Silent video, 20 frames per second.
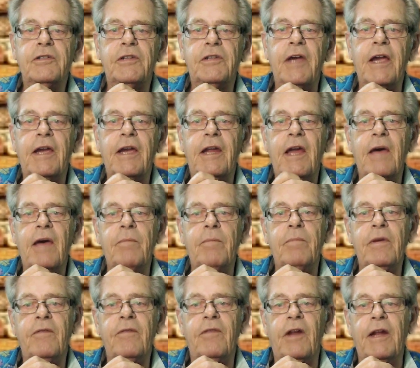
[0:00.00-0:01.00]
take an
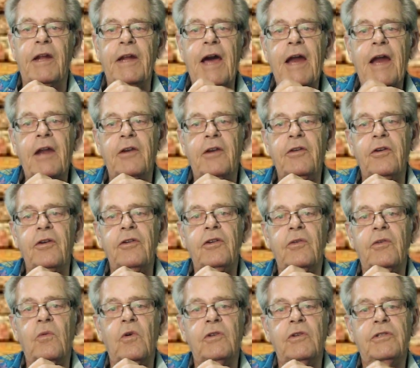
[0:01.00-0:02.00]
ambivalent attitude
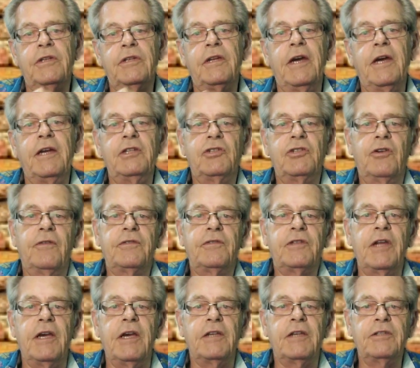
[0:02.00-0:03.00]
towards the danger of
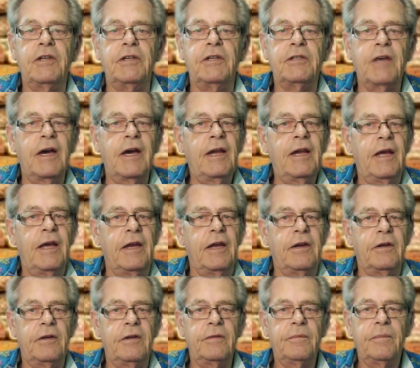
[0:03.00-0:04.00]
snakes in Thailand.
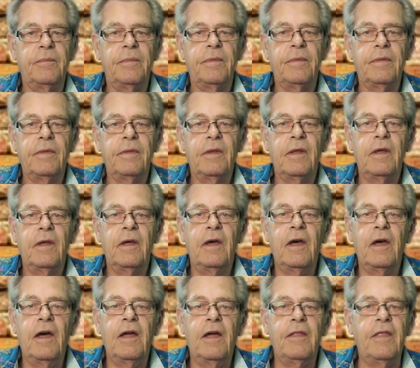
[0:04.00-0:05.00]

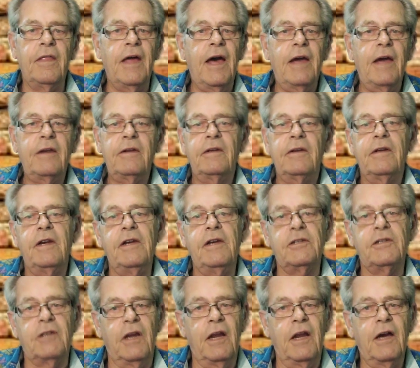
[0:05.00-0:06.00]
That
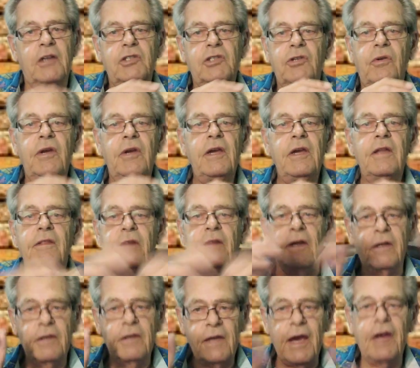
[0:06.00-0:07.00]
is a luxury
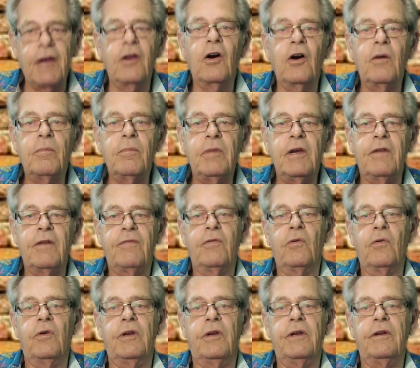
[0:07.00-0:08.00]
that cannot be
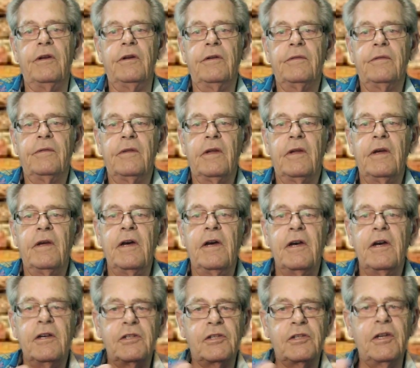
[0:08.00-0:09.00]
afforded.
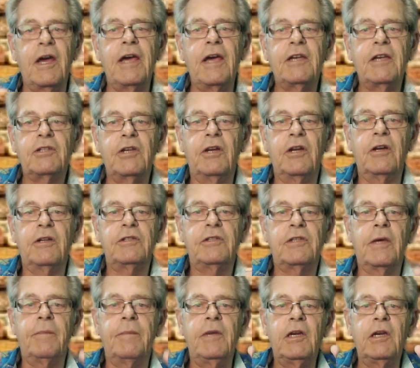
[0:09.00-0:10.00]
Snakes are not
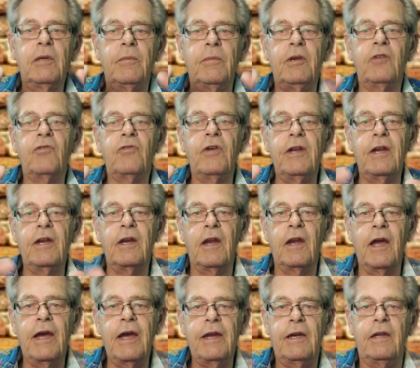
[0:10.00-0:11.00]
something to be treated
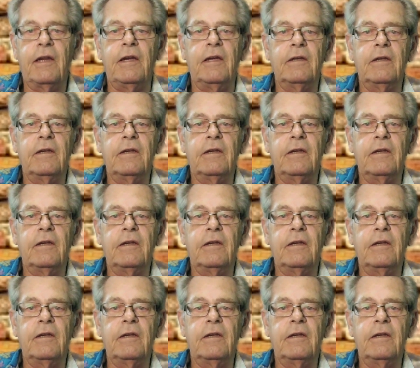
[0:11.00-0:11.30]
lightly.